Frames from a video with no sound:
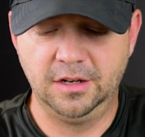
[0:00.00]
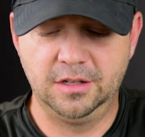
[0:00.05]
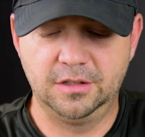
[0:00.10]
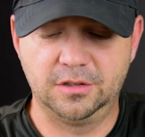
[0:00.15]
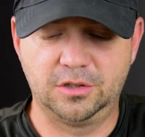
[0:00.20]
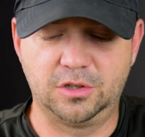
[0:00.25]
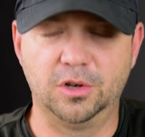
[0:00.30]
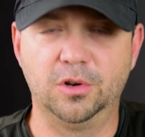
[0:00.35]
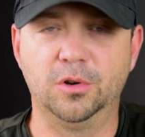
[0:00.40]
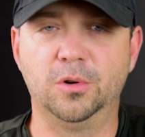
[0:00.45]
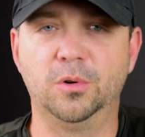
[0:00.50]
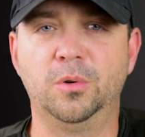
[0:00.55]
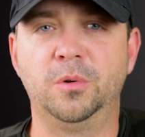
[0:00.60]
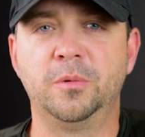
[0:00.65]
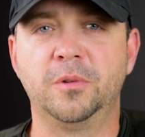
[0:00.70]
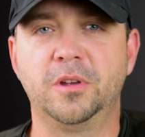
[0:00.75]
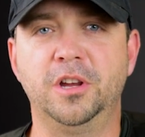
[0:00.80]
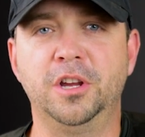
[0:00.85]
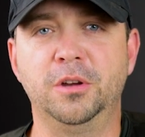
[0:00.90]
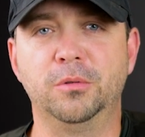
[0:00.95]
So
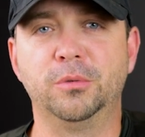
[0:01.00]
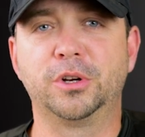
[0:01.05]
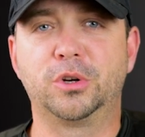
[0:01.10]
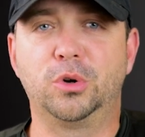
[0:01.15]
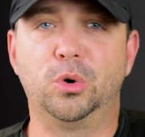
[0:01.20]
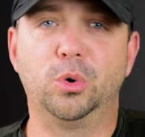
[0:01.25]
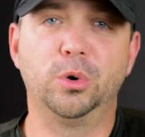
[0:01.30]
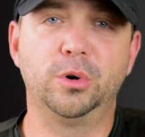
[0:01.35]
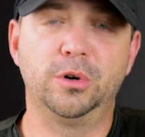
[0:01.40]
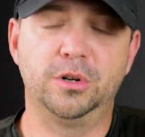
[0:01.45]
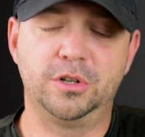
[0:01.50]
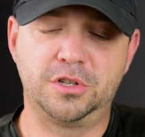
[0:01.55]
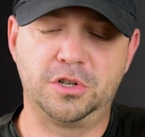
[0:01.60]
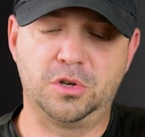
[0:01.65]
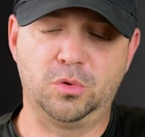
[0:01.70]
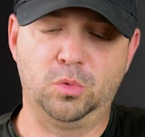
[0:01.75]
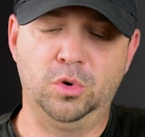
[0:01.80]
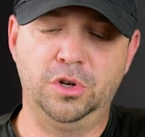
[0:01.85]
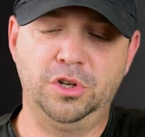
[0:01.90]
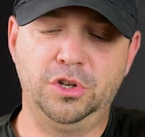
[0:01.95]
it
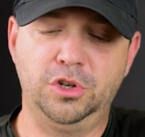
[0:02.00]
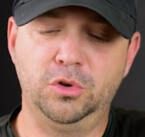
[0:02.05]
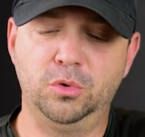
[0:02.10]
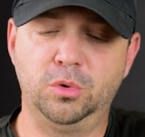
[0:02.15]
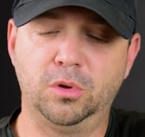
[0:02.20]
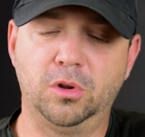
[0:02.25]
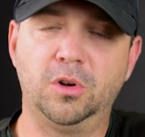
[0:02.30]
records when you